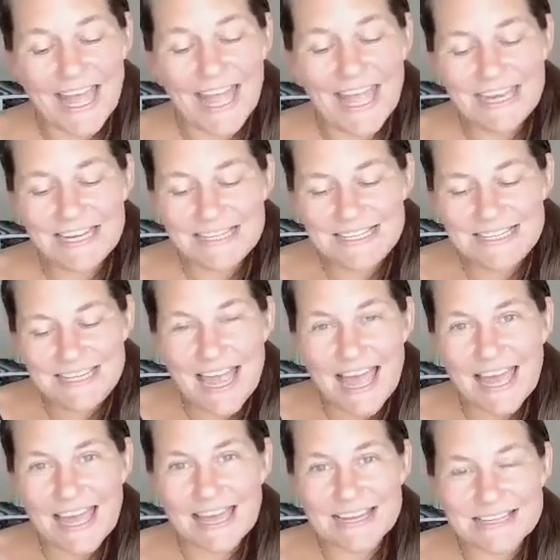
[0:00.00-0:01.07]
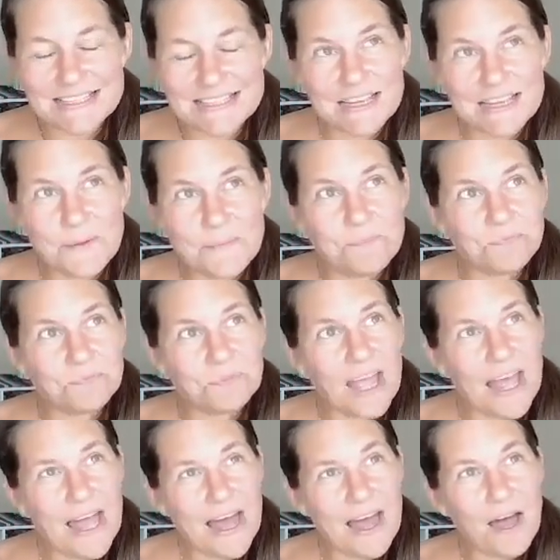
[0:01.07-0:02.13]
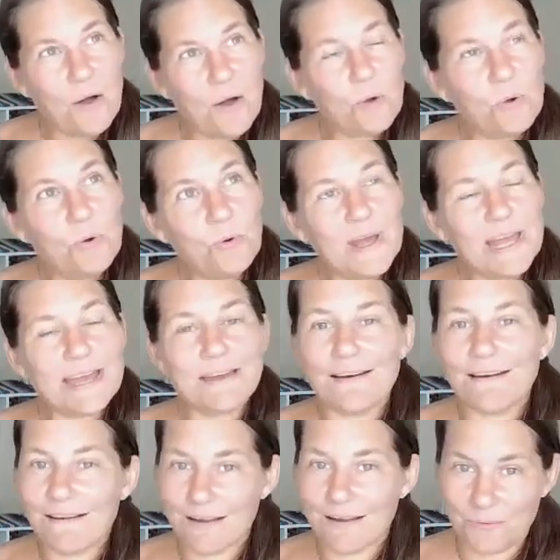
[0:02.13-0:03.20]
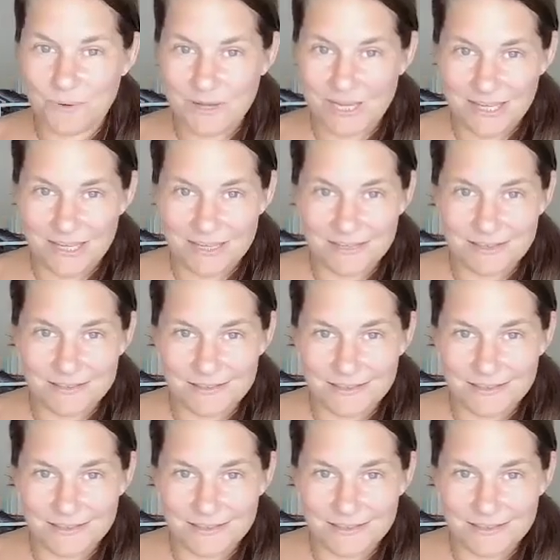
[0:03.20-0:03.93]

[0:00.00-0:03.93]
And yet, how quick are we